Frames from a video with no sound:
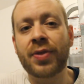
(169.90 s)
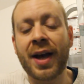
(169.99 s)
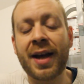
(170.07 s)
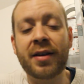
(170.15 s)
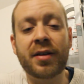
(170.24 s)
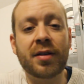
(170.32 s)

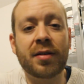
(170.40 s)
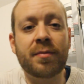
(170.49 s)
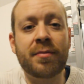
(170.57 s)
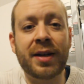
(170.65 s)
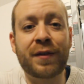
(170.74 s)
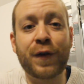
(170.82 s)
Then
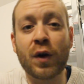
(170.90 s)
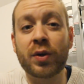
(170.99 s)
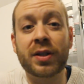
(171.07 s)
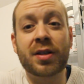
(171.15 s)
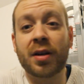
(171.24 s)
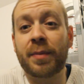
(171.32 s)
midfield
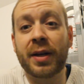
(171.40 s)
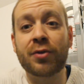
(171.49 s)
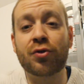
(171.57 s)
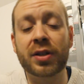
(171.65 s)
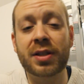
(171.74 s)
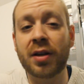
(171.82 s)
is going to be
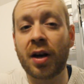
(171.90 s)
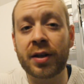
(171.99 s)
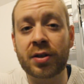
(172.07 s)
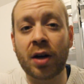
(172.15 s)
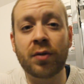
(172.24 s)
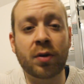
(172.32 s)
interesting.
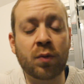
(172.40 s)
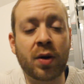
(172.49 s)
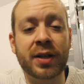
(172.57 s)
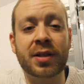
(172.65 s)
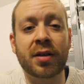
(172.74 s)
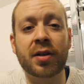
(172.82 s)
I don't know
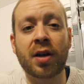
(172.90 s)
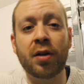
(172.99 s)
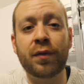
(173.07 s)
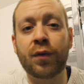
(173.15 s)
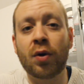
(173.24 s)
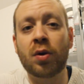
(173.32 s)
what he's going to
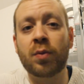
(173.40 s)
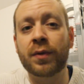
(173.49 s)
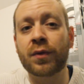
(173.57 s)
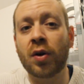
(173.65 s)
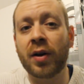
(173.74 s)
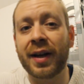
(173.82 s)
go for.
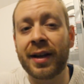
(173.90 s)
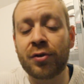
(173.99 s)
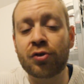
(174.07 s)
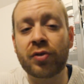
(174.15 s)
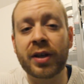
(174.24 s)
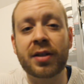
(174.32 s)
We've got
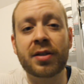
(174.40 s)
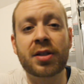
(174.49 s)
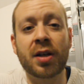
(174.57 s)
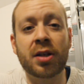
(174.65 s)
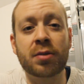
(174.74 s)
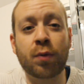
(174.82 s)
injury
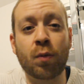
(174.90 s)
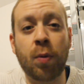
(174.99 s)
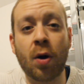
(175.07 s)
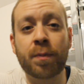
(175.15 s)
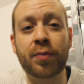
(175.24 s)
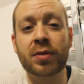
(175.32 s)
concerns.
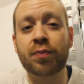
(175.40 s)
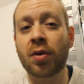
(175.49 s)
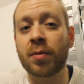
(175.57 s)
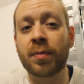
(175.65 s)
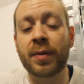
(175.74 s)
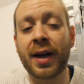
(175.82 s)
Pogba's
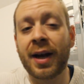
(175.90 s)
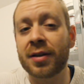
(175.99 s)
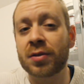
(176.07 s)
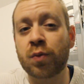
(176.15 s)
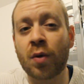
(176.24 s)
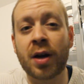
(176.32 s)
probably out
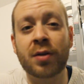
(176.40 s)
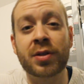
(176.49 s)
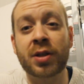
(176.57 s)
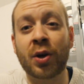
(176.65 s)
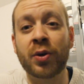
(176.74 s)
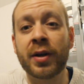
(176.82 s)
as well.
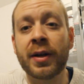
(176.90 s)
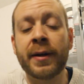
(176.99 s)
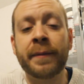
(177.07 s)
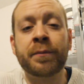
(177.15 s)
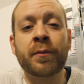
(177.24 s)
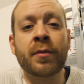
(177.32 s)
So
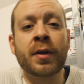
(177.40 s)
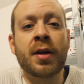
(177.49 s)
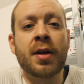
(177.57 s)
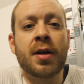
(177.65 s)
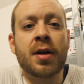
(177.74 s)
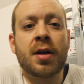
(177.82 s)

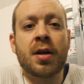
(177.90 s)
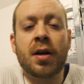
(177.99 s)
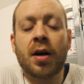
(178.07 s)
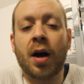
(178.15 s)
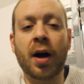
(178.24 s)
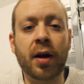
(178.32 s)

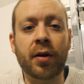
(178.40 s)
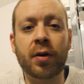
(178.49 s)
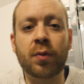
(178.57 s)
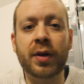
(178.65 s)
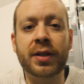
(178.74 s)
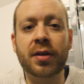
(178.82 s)
I don't
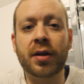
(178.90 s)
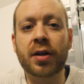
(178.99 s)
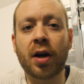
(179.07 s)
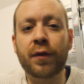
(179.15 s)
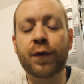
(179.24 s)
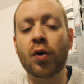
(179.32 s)
know what he's going to
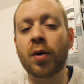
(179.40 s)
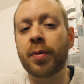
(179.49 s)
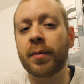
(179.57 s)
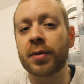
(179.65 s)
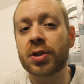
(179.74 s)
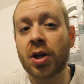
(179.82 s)
go for.
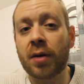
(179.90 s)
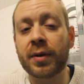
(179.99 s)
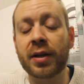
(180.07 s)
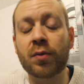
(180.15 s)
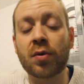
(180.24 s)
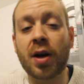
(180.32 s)
But
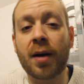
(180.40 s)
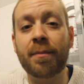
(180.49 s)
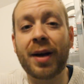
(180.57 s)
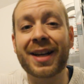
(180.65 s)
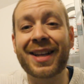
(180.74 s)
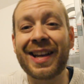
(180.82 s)
McTominay will come
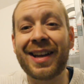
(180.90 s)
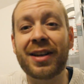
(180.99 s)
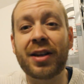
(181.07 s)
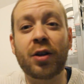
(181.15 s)
back in.